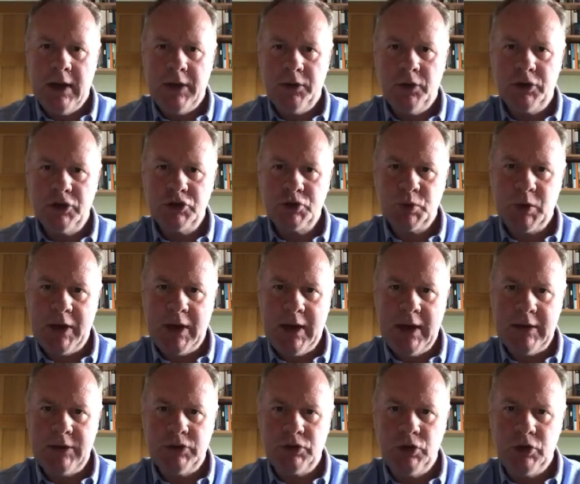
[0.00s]
And on his
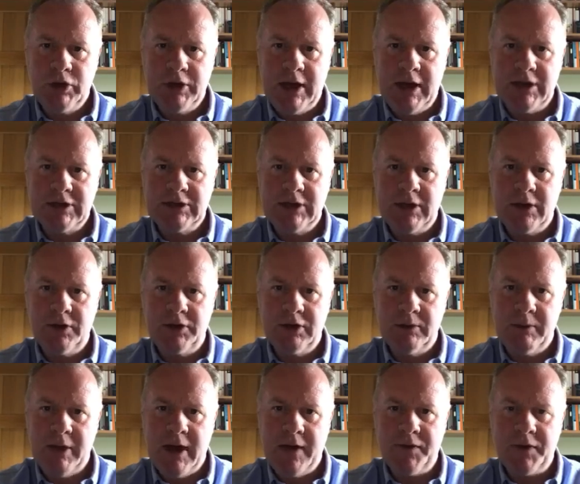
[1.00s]
way 2 days later
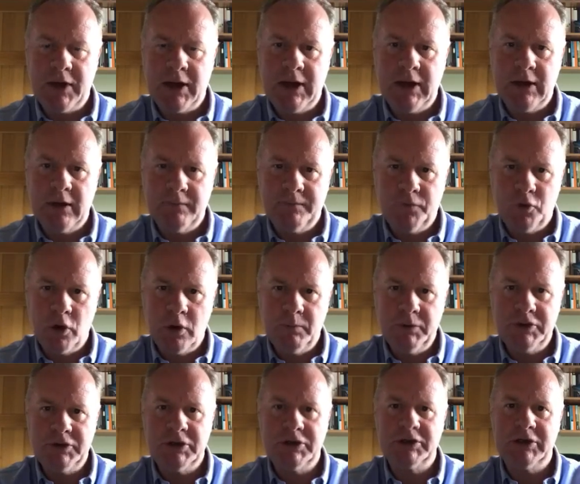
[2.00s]
to Bethany, he'd
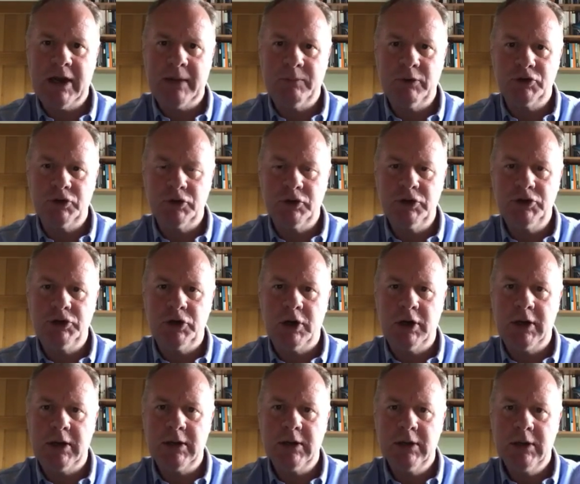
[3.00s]
informed his disciples on the
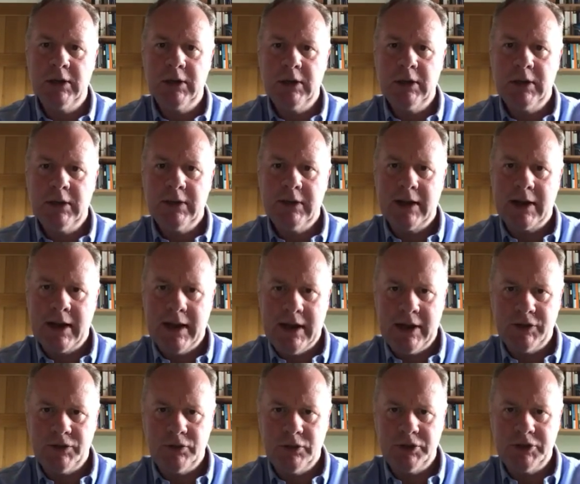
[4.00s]
journey that
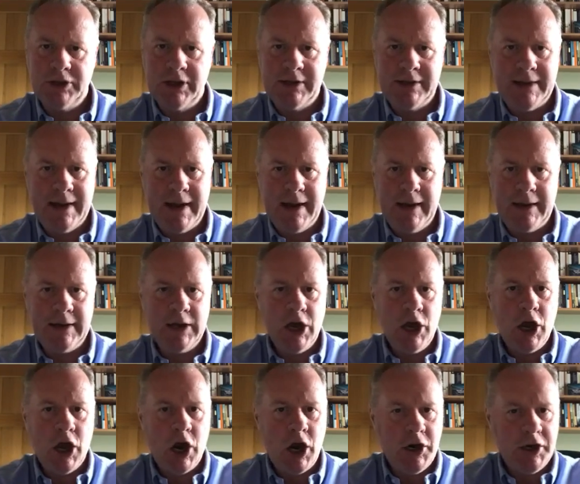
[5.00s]
Lazarus had died.
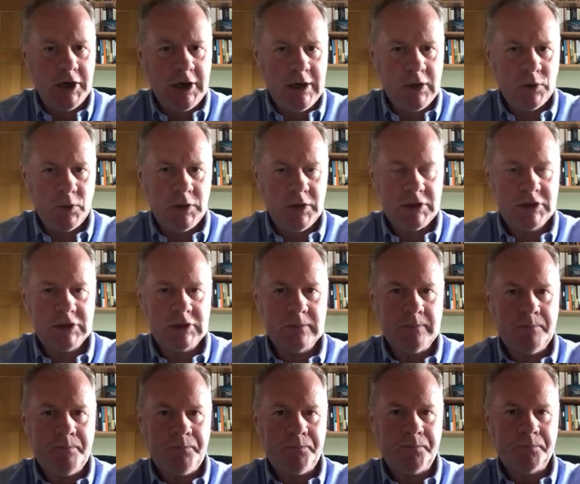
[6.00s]
How did he know
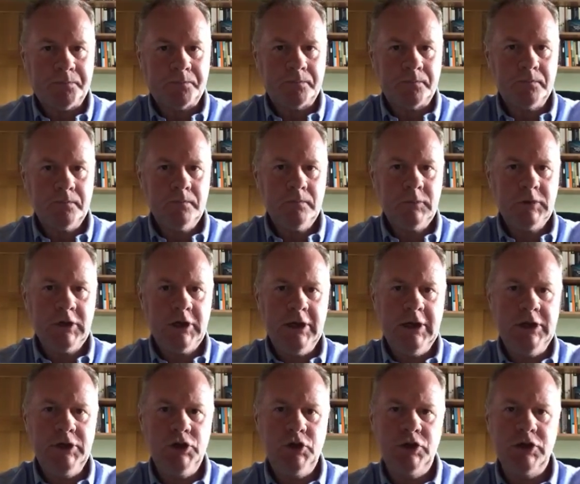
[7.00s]
this?
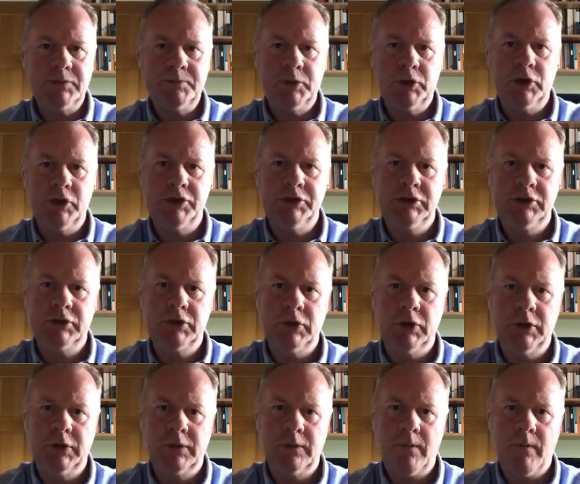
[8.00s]
He knew this because he's
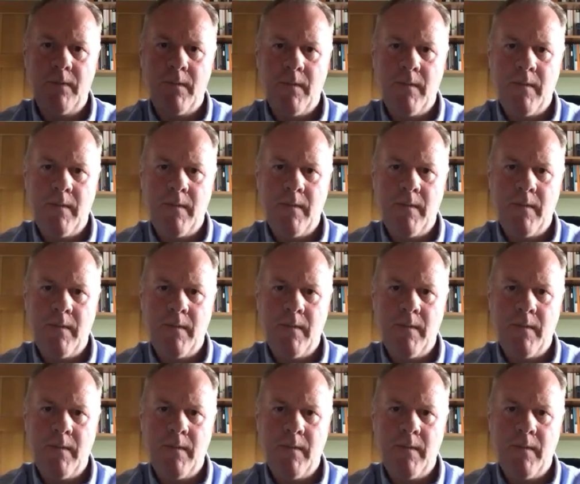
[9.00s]
God.